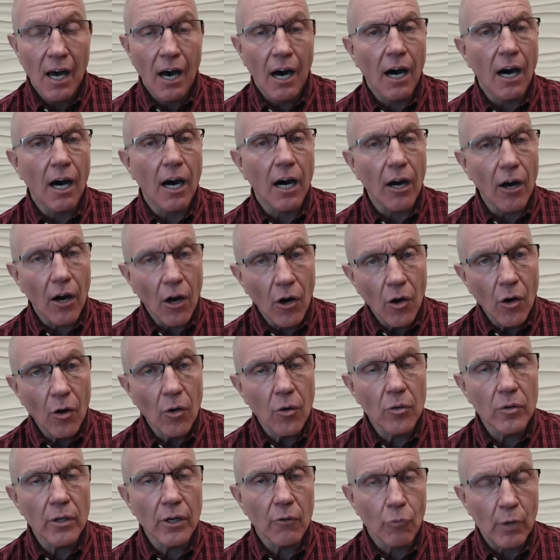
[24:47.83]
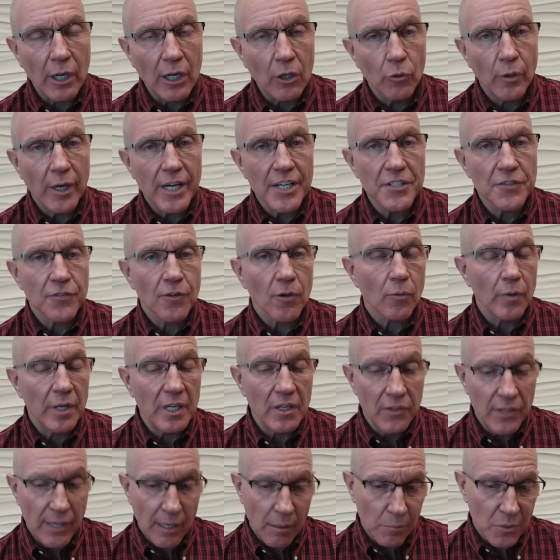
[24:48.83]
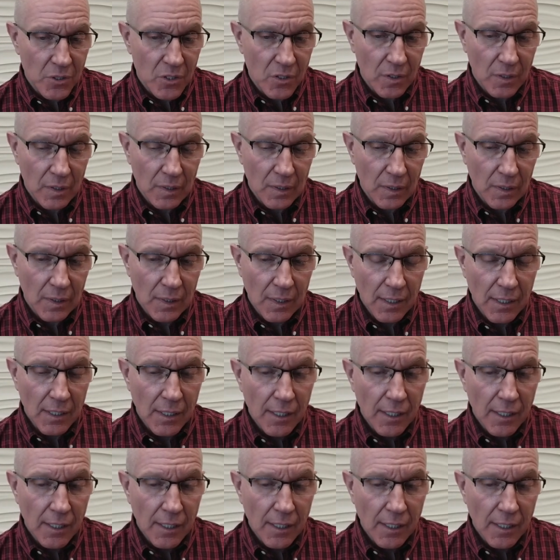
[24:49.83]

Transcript: our own request for redemption,